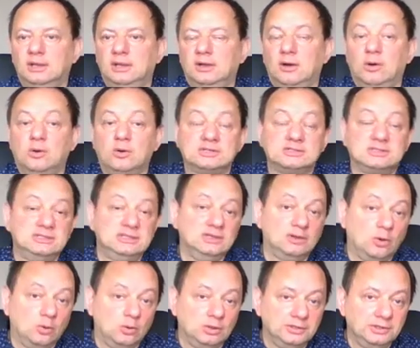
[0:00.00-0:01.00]
or still
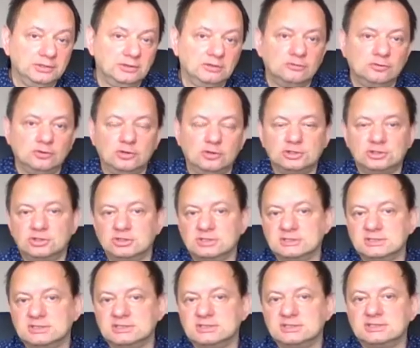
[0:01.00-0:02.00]
older
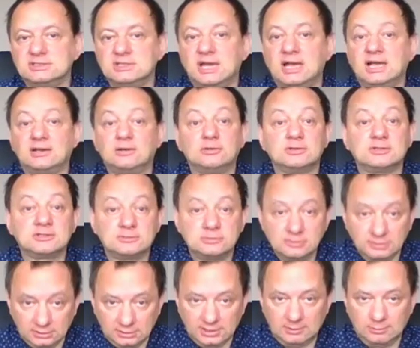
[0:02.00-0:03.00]
versions are not
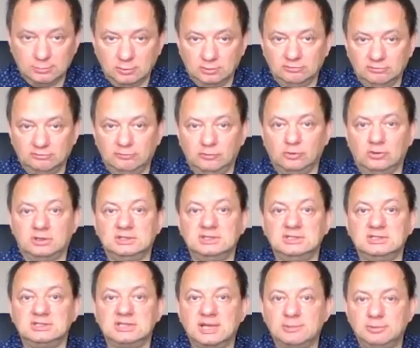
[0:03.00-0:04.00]
suitable for
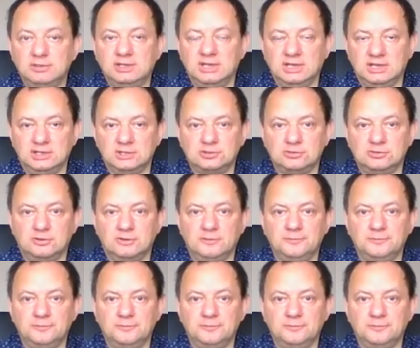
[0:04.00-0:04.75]
this application.